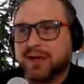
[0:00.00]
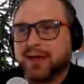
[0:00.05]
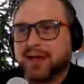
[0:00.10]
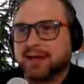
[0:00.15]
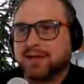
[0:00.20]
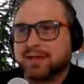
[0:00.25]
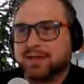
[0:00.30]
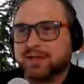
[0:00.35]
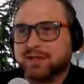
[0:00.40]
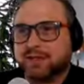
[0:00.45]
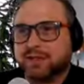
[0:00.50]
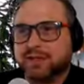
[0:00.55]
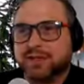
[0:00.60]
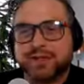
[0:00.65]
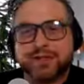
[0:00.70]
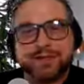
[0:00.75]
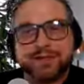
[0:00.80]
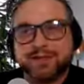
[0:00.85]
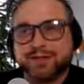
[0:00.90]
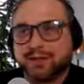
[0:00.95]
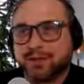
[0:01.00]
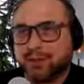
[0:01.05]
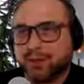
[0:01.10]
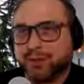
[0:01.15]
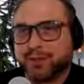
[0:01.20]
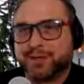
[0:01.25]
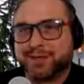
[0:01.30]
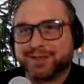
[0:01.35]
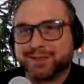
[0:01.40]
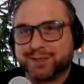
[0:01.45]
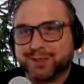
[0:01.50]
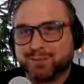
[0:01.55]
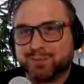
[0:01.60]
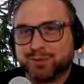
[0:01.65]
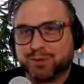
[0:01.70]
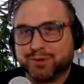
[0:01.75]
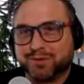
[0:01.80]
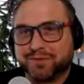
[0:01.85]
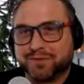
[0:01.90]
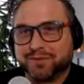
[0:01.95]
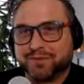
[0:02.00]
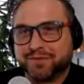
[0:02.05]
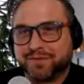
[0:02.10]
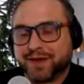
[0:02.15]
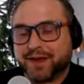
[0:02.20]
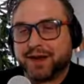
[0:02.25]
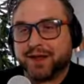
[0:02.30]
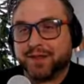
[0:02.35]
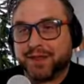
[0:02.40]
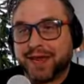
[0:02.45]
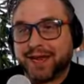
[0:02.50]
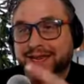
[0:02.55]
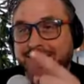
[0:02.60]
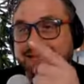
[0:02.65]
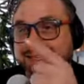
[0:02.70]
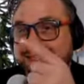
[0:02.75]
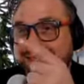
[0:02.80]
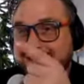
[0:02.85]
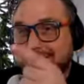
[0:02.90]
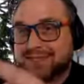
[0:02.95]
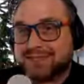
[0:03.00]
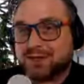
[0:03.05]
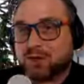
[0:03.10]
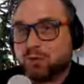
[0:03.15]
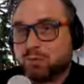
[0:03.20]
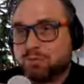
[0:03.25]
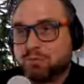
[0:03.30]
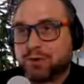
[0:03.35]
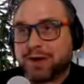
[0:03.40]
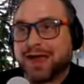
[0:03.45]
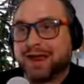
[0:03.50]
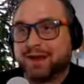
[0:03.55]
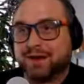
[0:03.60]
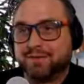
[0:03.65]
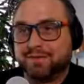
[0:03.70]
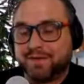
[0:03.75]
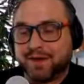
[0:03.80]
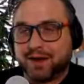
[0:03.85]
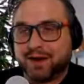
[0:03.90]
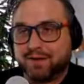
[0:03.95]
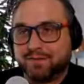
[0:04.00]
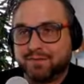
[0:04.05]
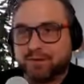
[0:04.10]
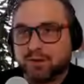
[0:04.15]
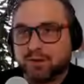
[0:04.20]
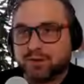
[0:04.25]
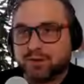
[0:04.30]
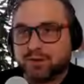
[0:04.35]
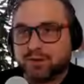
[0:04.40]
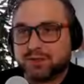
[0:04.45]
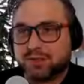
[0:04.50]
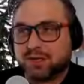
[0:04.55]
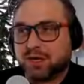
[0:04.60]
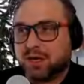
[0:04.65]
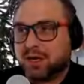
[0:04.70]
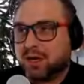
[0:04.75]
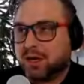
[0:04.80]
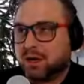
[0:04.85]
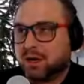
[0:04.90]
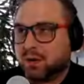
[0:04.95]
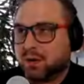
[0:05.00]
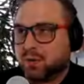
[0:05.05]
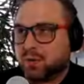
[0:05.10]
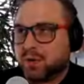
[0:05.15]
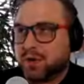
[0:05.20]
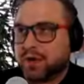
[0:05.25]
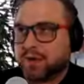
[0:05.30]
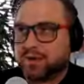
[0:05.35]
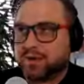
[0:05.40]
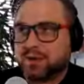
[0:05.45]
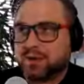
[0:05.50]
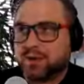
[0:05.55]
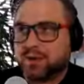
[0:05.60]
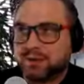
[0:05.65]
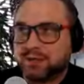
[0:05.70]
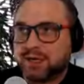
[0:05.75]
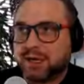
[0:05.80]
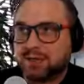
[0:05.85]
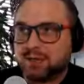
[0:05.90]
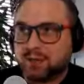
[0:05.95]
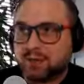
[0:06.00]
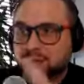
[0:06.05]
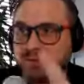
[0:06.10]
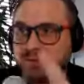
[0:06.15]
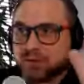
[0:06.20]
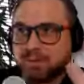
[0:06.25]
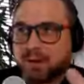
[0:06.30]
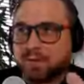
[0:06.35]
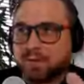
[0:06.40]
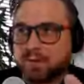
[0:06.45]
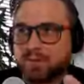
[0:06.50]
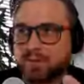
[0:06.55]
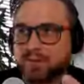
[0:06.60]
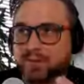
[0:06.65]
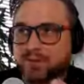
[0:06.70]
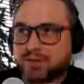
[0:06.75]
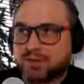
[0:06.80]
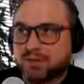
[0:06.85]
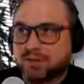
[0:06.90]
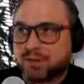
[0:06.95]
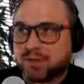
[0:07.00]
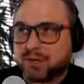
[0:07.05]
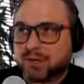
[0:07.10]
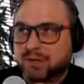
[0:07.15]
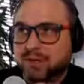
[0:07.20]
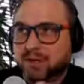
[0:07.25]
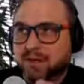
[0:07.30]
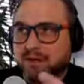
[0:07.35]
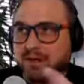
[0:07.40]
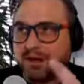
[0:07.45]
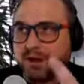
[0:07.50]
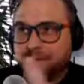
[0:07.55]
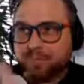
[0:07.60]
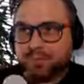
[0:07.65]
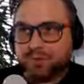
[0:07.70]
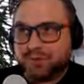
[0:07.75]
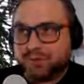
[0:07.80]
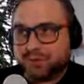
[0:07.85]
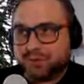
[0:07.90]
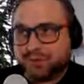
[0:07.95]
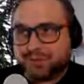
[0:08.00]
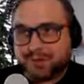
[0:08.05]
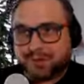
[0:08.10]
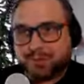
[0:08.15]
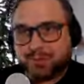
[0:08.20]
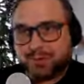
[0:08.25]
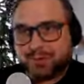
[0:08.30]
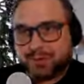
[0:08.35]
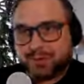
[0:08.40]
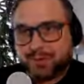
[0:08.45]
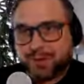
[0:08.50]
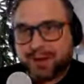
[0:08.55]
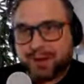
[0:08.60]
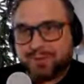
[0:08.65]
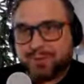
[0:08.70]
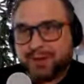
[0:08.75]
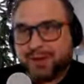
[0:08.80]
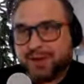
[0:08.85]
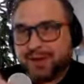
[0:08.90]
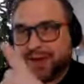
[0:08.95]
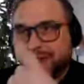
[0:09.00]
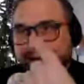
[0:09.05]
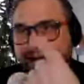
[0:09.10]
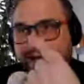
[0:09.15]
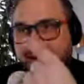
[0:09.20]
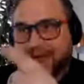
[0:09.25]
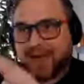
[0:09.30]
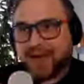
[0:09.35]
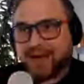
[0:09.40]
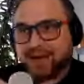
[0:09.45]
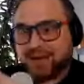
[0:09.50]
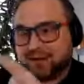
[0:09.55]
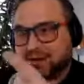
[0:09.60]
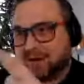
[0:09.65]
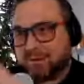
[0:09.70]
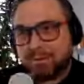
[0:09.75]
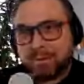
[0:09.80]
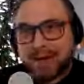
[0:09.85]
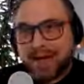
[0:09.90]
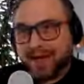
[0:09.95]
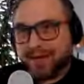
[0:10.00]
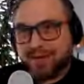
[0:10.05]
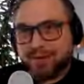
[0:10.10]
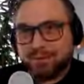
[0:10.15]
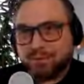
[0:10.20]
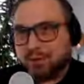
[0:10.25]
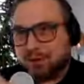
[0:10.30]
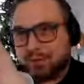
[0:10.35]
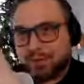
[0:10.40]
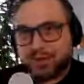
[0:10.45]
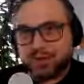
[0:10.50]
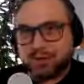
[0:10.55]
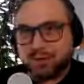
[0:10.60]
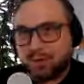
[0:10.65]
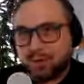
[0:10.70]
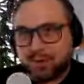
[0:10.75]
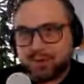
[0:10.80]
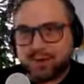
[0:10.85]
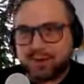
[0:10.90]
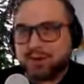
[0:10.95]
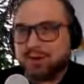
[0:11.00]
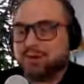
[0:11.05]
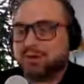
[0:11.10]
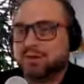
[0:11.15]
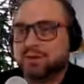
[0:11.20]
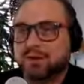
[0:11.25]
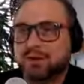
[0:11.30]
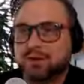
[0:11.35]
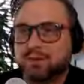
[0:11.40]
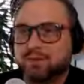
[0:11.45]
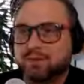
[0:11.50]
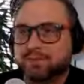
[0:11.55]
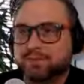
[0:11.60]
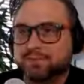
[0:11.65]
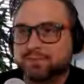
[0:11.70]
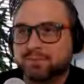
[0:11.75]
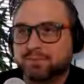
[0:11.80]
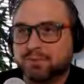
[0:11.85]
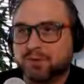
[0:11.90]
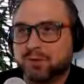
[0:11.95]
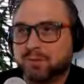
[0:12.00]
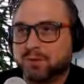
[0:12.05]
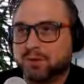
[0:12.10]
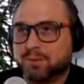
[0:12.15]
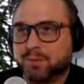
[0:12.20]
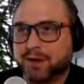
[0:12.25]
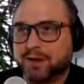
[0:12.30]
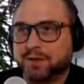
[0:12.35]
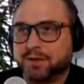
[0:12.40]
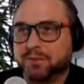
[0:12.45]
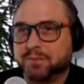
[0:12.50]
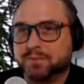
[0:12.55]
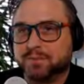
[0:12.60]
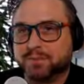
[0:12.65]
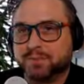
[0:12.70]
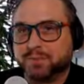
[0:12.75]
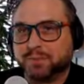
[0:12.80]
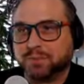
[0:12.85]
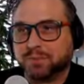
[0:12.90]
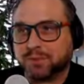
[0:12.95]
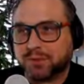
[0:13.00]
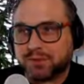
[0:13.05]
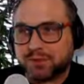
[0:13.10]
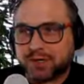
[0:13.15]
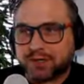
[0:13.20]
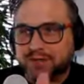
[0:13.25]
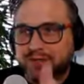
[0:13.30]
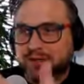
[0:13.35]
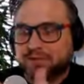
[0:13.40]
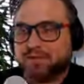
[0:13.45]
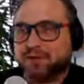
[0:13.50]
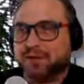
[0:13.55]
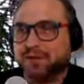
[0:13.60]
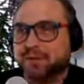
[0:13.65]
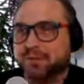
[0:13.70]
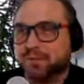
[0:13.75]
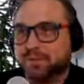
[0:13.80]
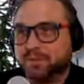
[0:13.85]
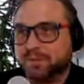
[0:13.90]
And let's look at some beautiful feta. That is Sysco branded feta, folks. We got the codes today. So the codes are going to pop up on the screen. Our producer is going to put them up and you can buy them, put them on your order, put them in your menu. So Jesse, over to you.